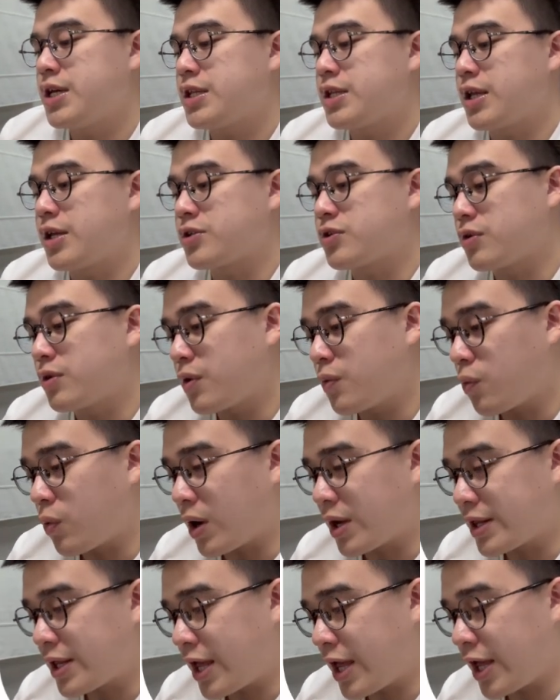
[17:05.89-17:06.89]
there's only
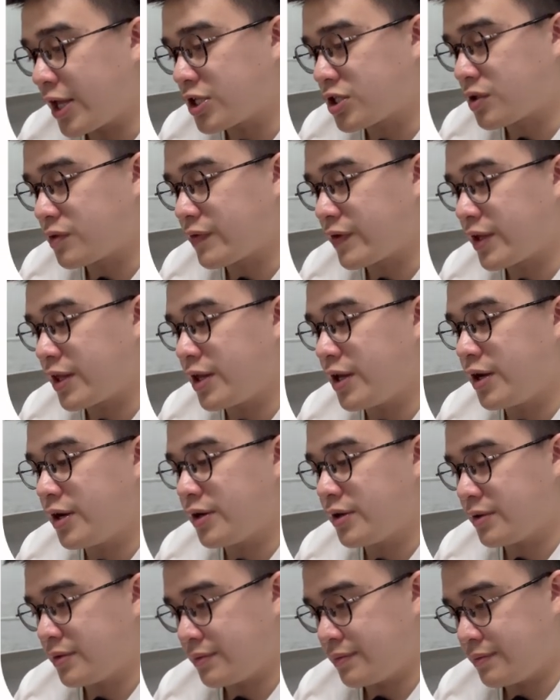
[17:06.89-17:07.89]
one h over
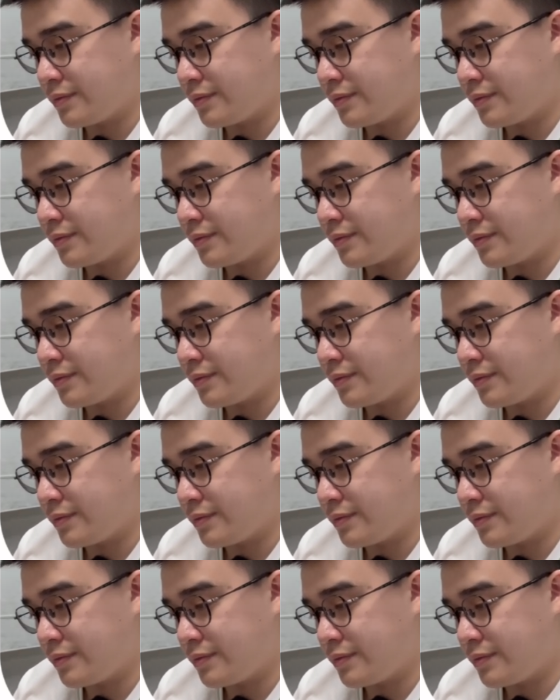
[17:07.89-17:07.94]
here.